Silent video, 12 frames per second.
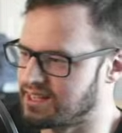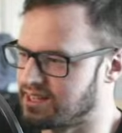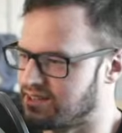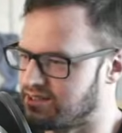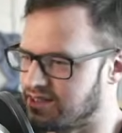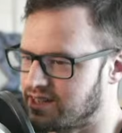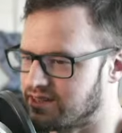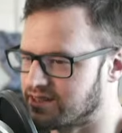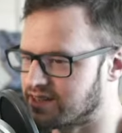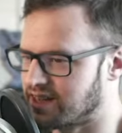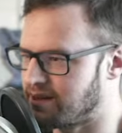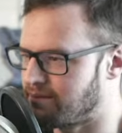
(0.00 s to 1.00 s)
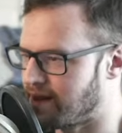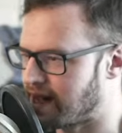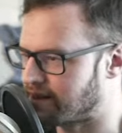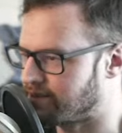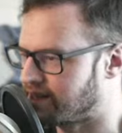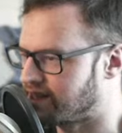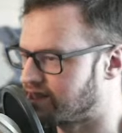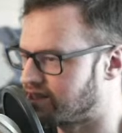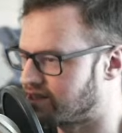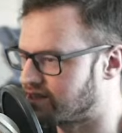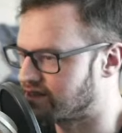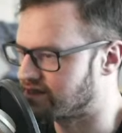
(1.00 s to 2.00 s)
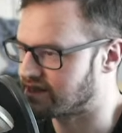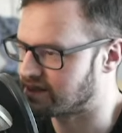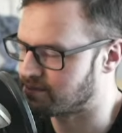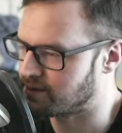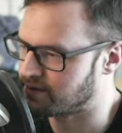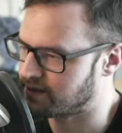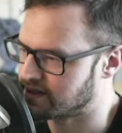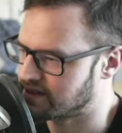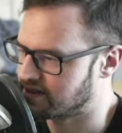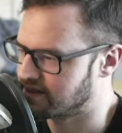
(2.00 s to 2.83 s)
already looks kind of magma-ish, so that's perfect.